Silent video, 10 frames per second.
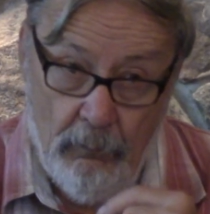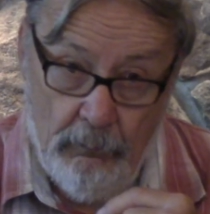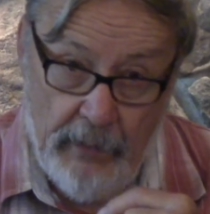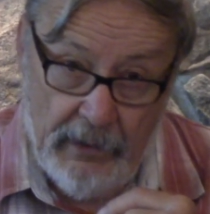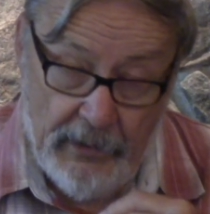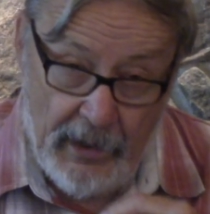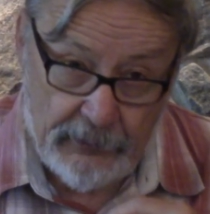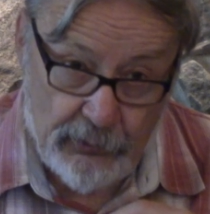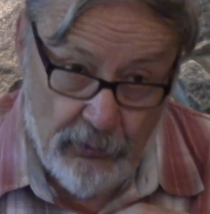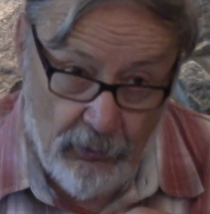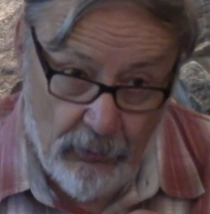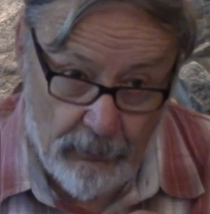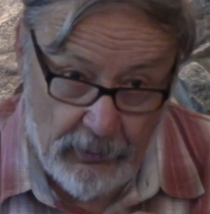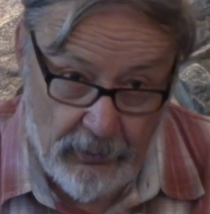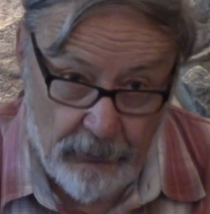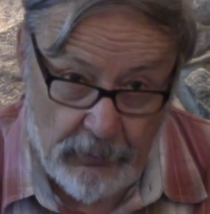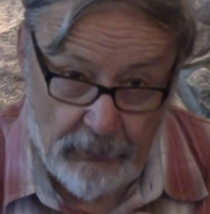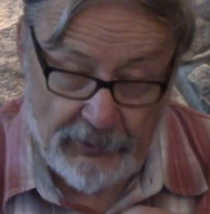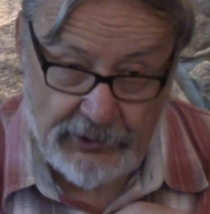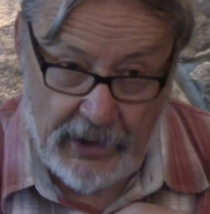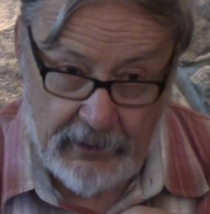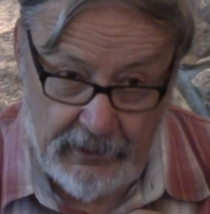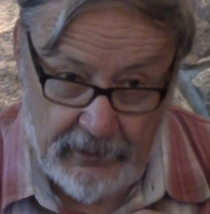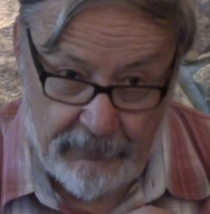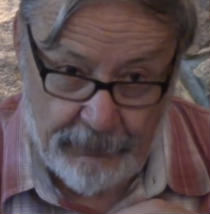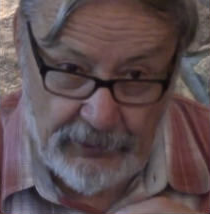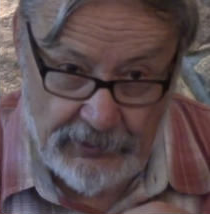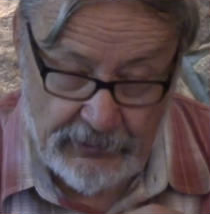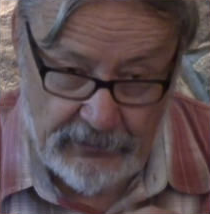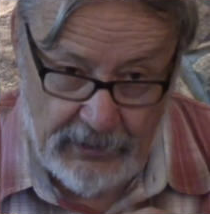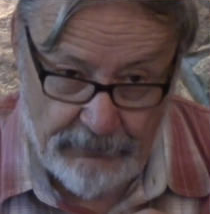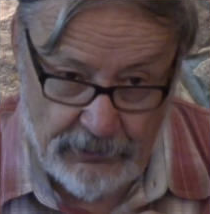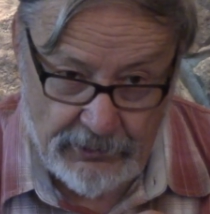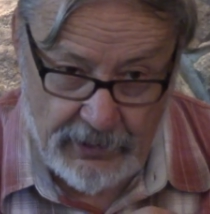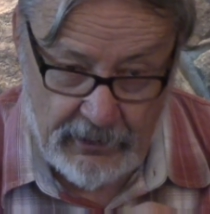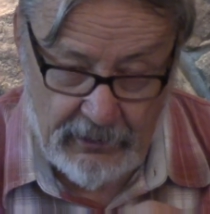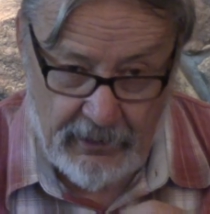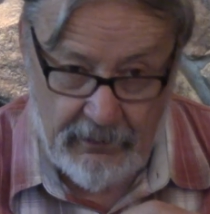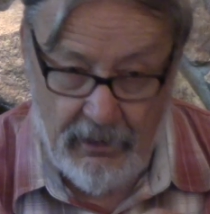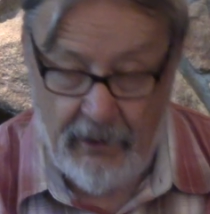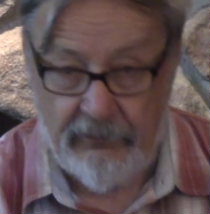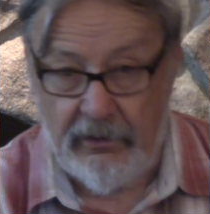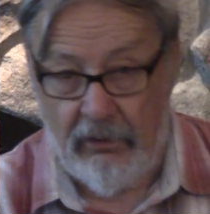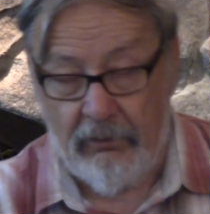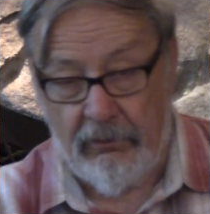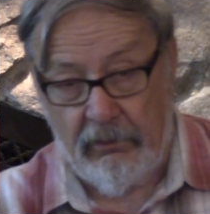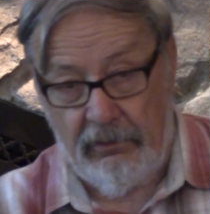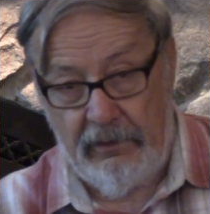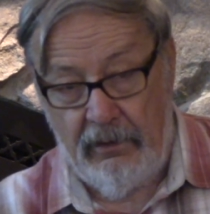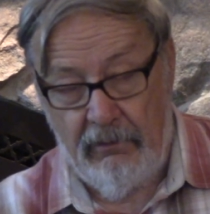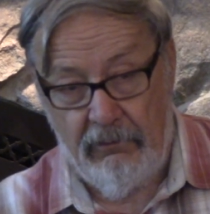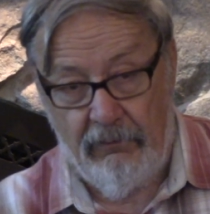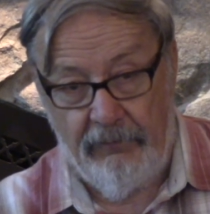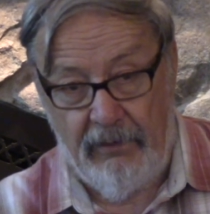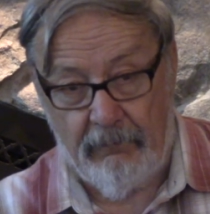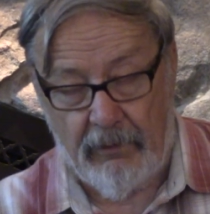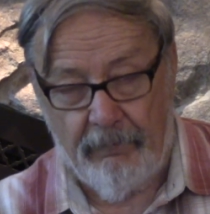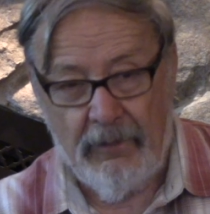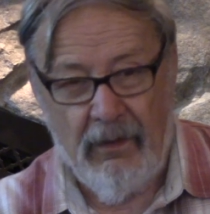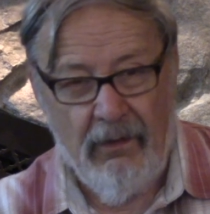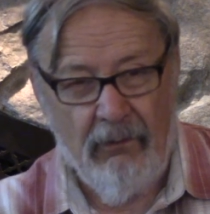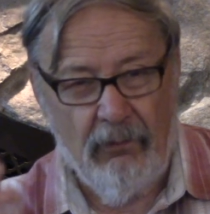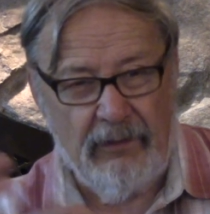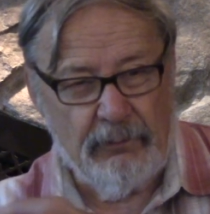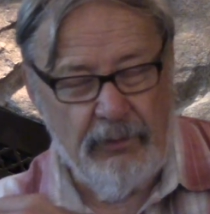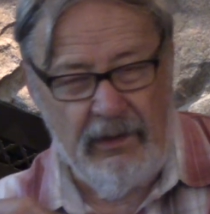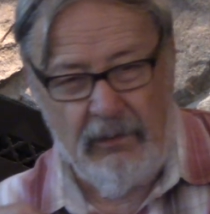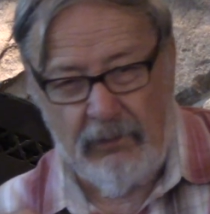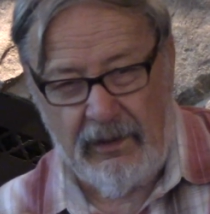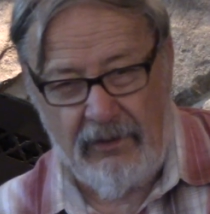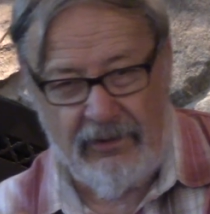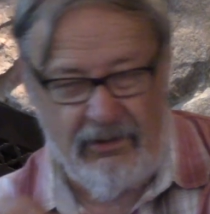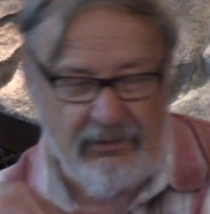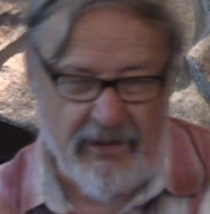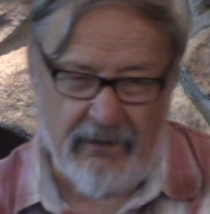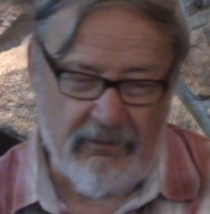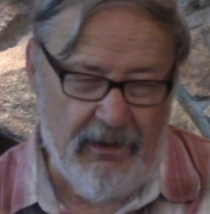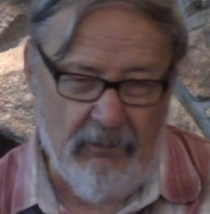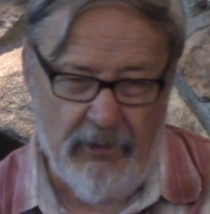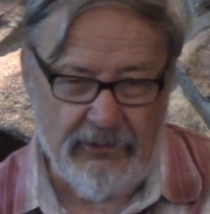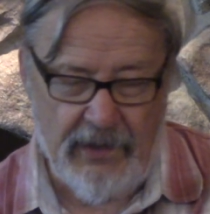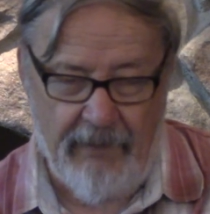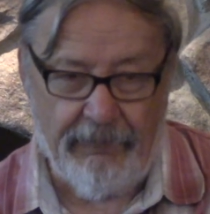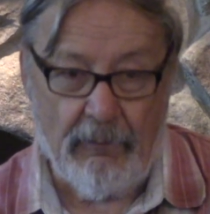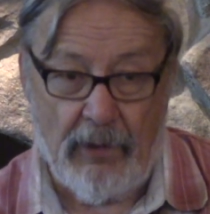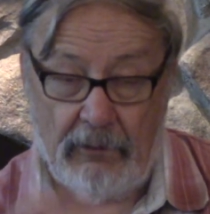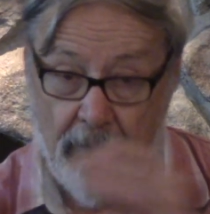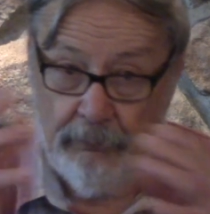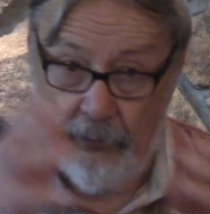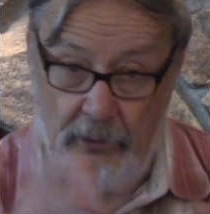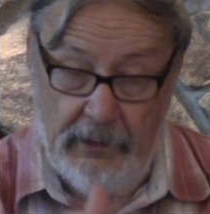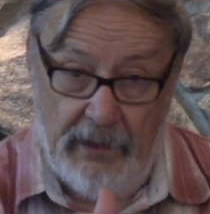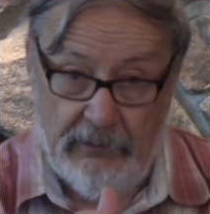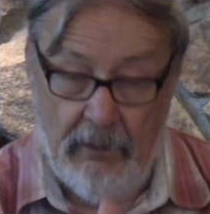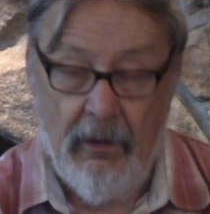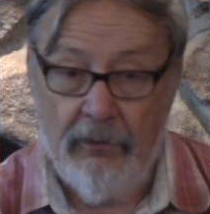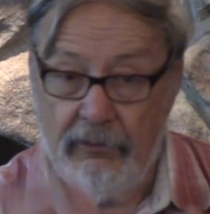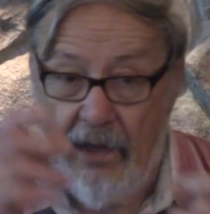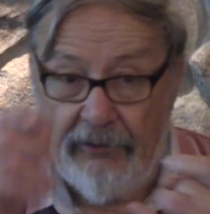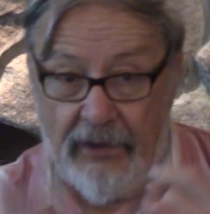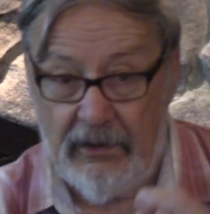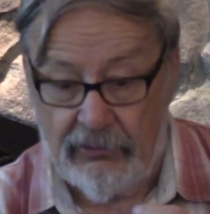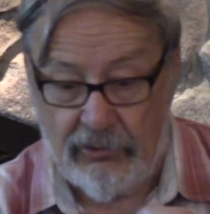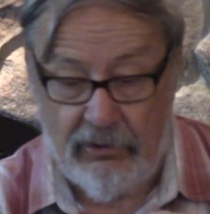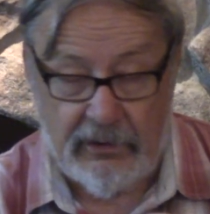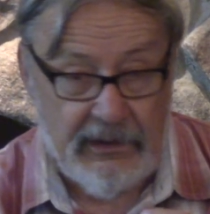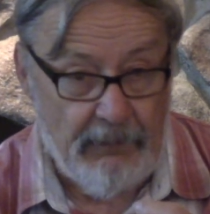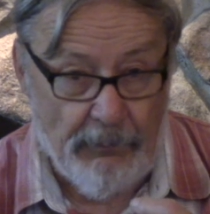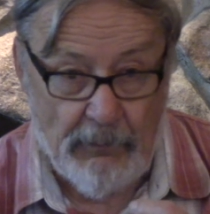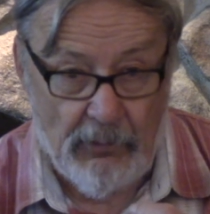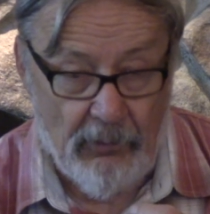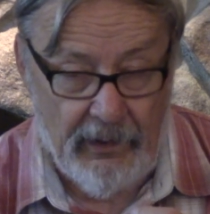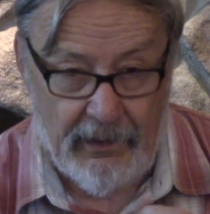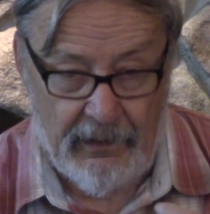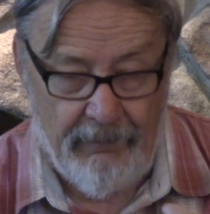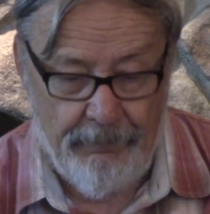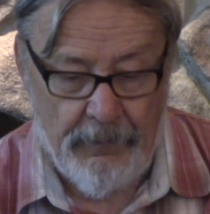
mid-October, when we start getting freezing temperatures at night, until early November. Once breeding begins, he's not going to have much time for it, but during that time, nothing is going to keep him away